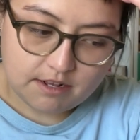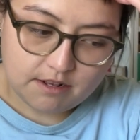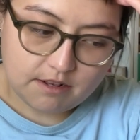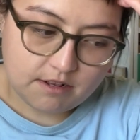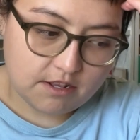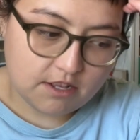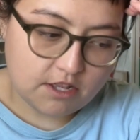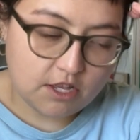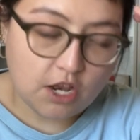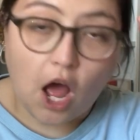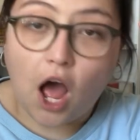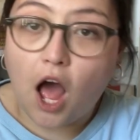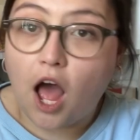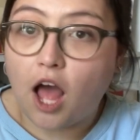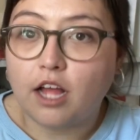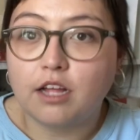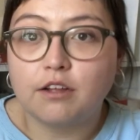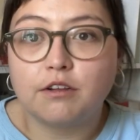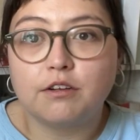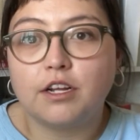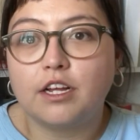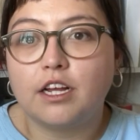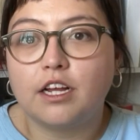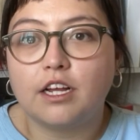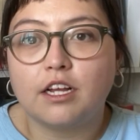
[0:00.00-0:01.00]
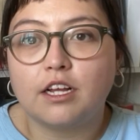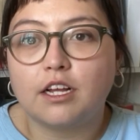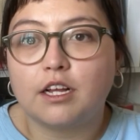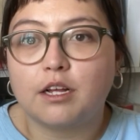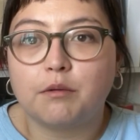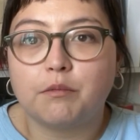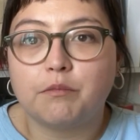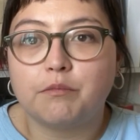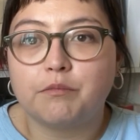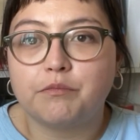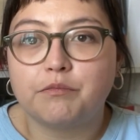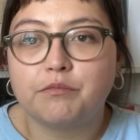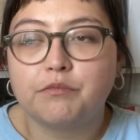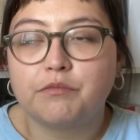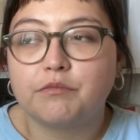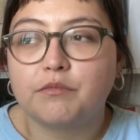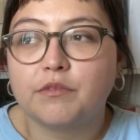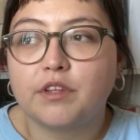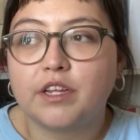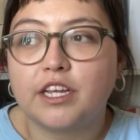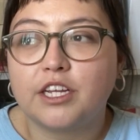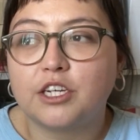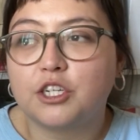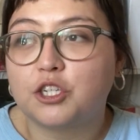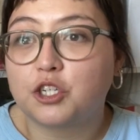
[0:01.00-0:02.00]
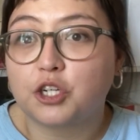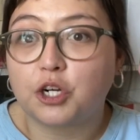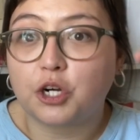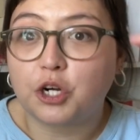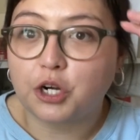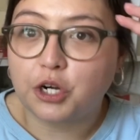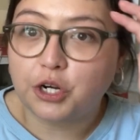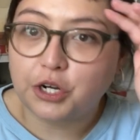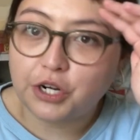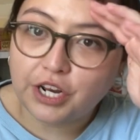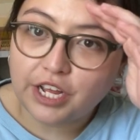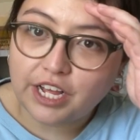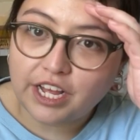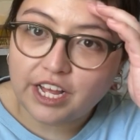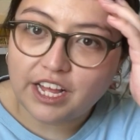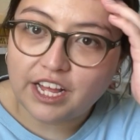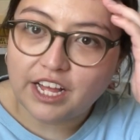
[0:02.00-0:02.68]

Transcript: not insured.